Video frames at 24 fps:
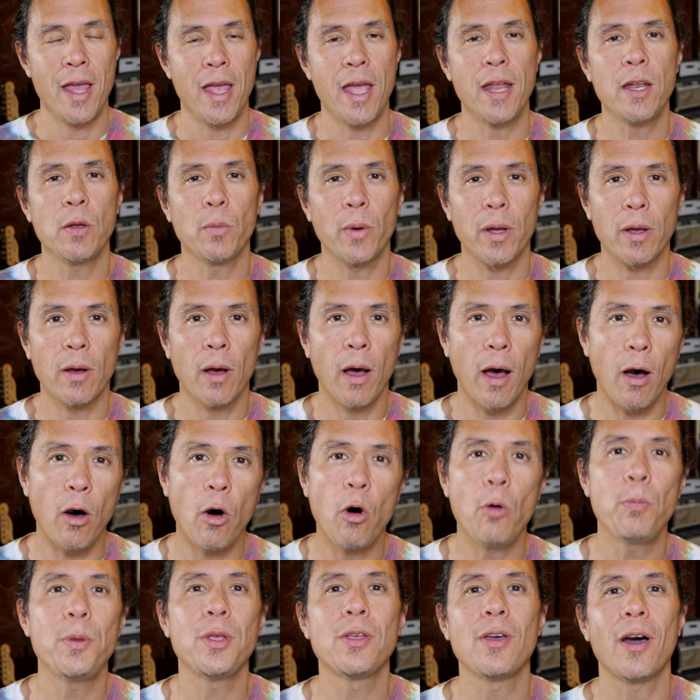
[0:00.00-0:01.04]
Anyway, I
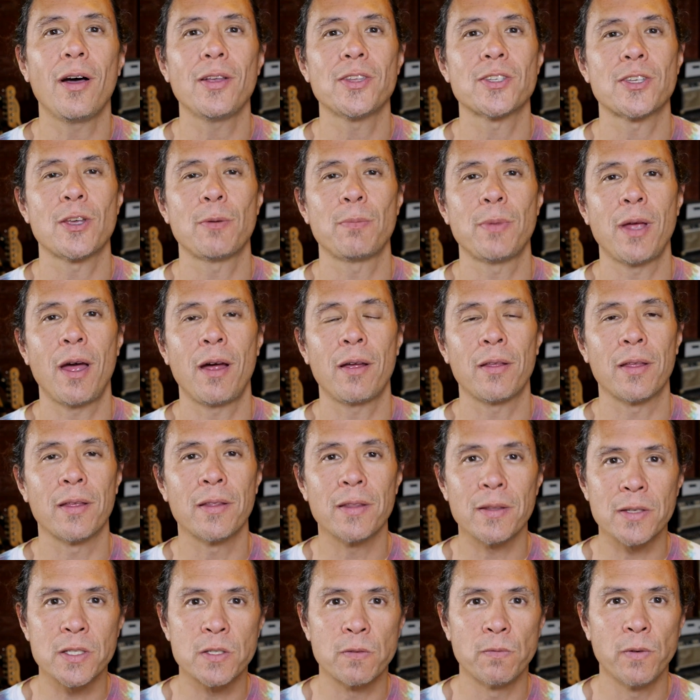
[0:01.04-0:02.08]
hope you got something out
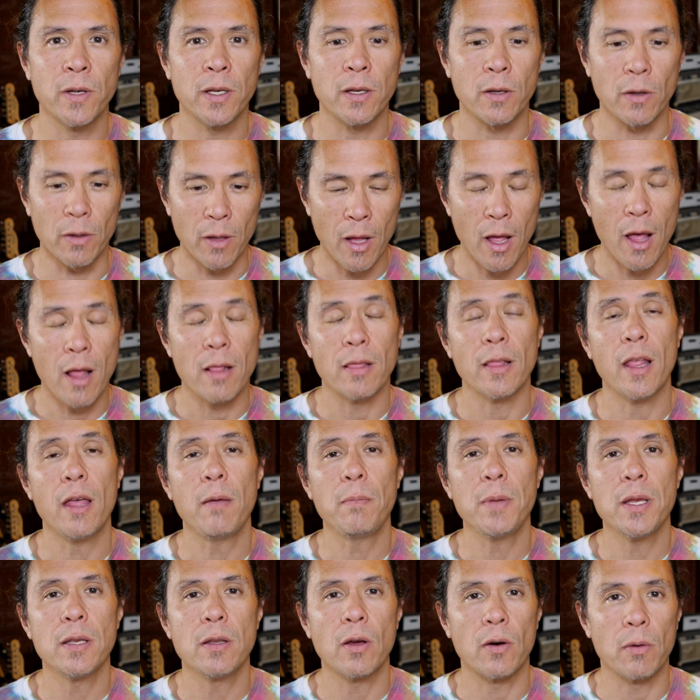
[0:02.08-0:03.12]
of this video.
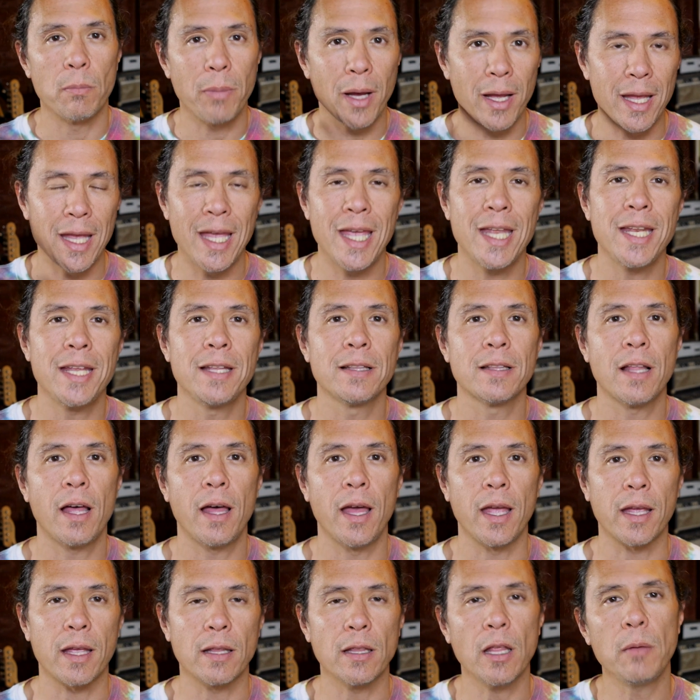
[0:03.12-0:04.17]
Let me know by hitting
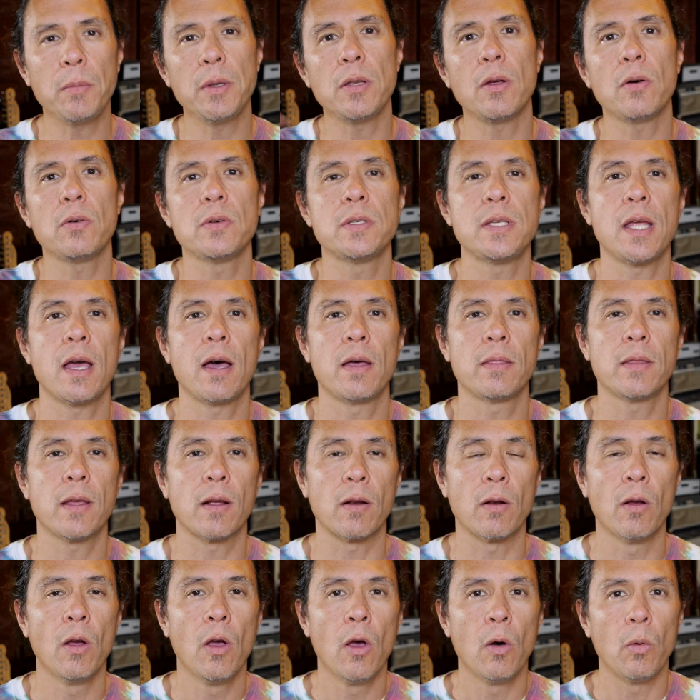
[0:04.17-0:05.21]
like, and let me know down
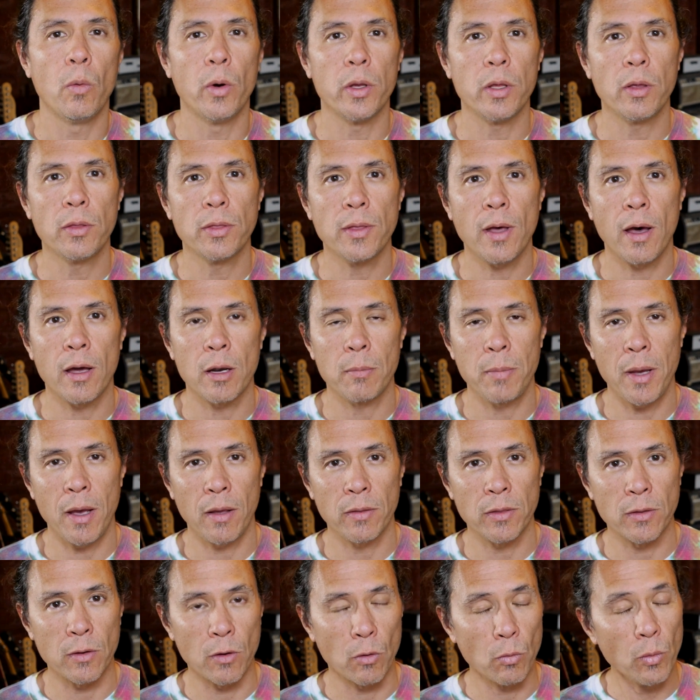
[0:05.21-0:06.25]
there what you thought
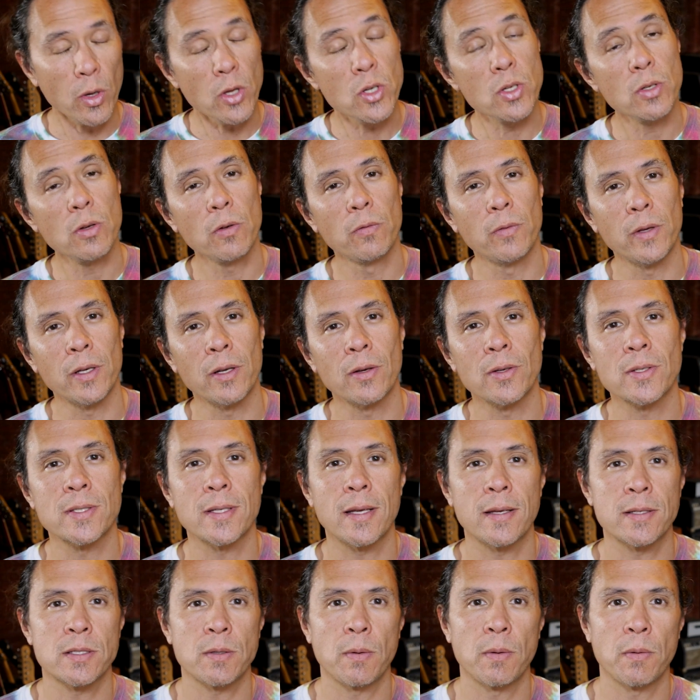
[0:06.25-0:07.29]
about the original
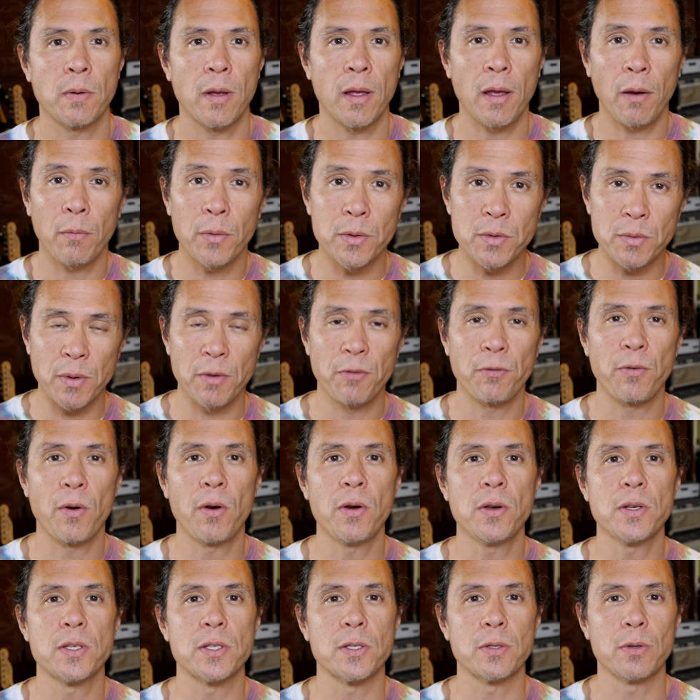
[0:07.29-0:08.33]
videos as I was
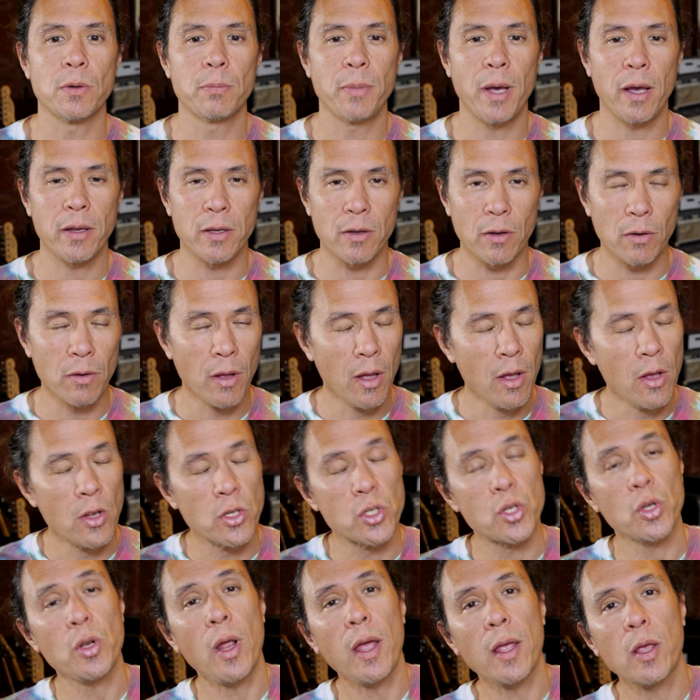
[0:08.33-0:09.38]
referring to about, you know,
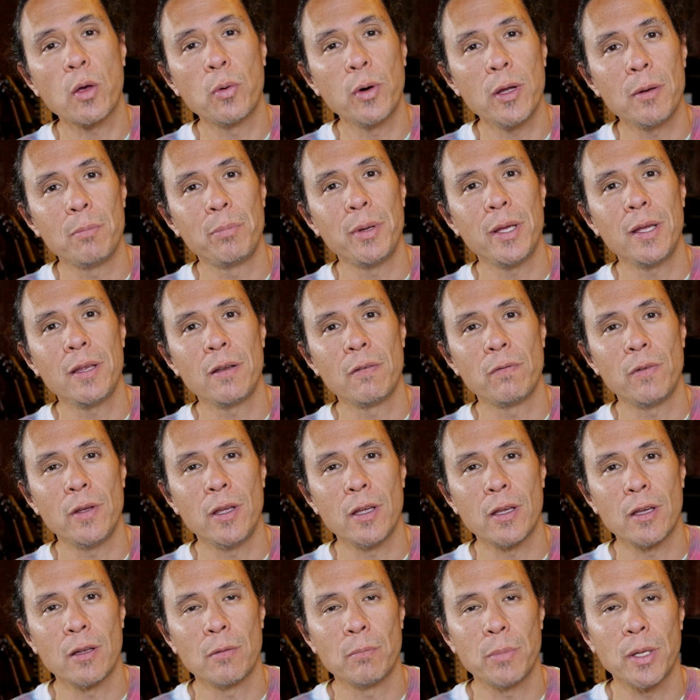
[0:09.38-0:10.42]
should I quit being
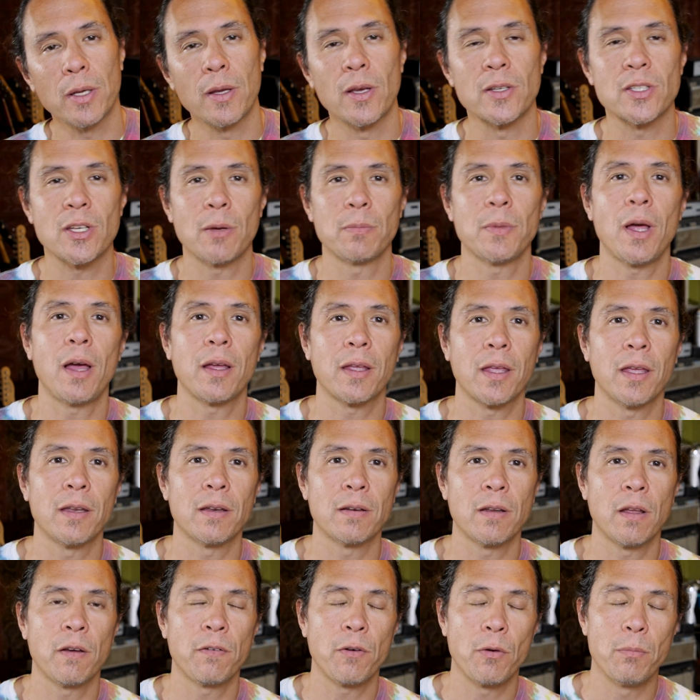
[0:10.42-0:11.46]
vegan because I'm not
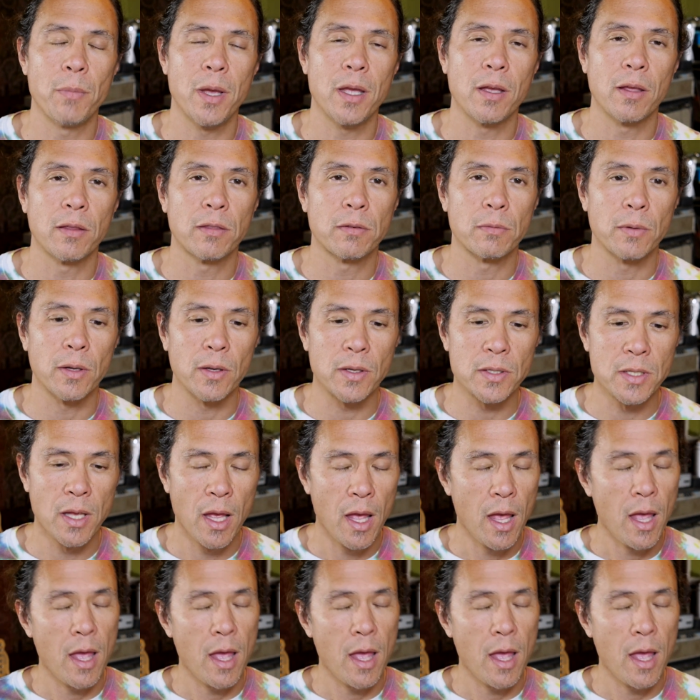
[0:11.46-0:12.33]
getting enough omega-3s?